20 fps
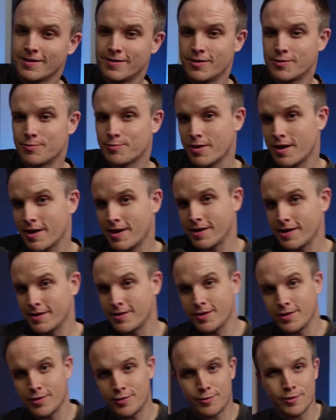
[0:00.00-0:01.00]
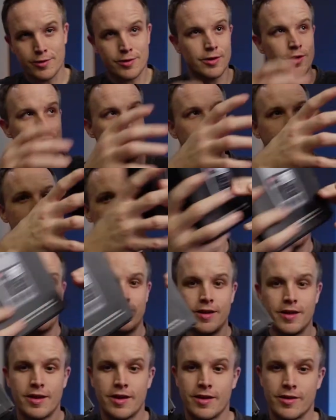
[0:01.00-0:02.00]
This product is real close to me.
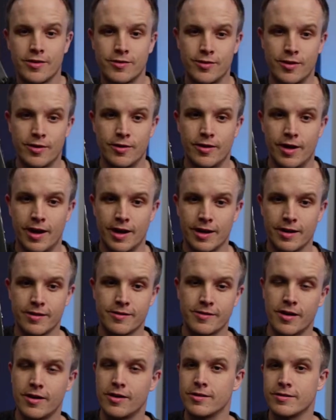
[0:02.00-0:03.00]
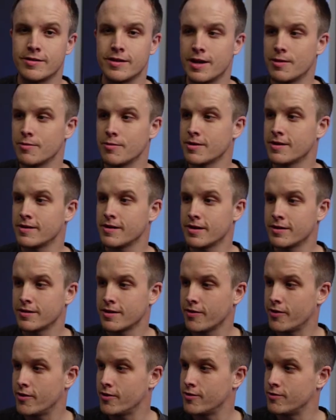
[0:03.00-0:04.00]
So I can say, oh, today we're going to take a
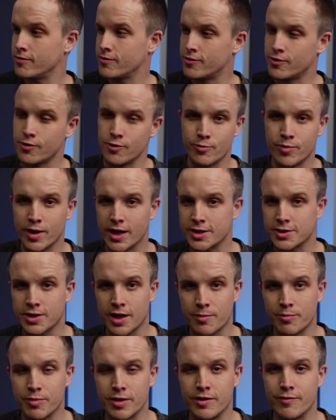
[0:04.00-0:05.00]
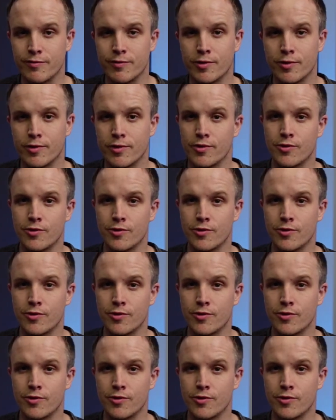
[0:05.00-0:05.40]
look at the Zoom PodTrack P4.